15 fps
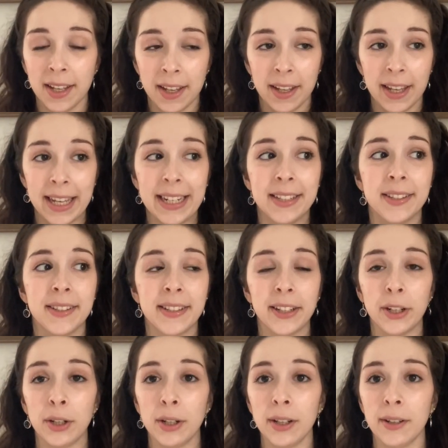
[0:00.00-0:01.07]
it is
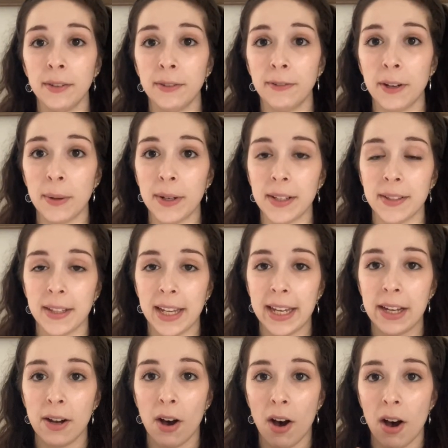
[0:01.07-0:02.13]
still
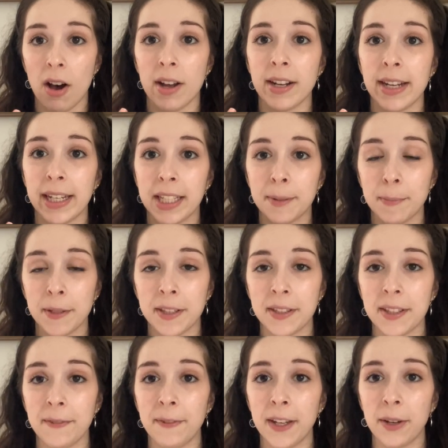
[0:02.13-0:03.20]
focusing on a
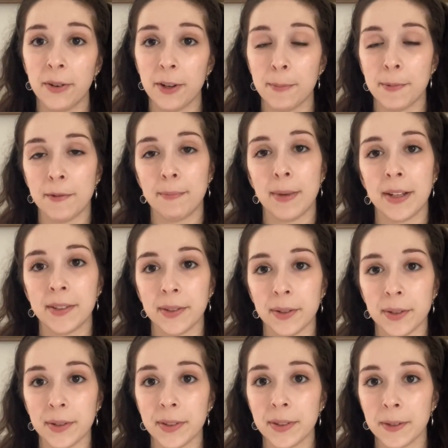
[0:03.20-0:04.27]
specific group of
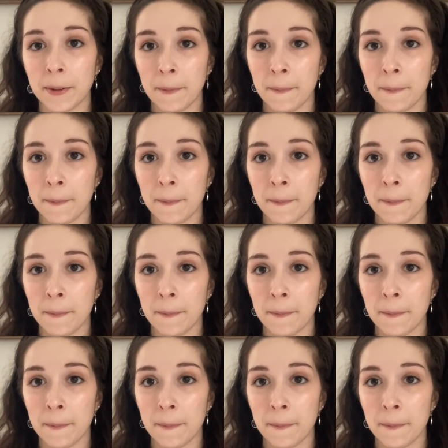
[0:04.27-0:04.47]
muscles.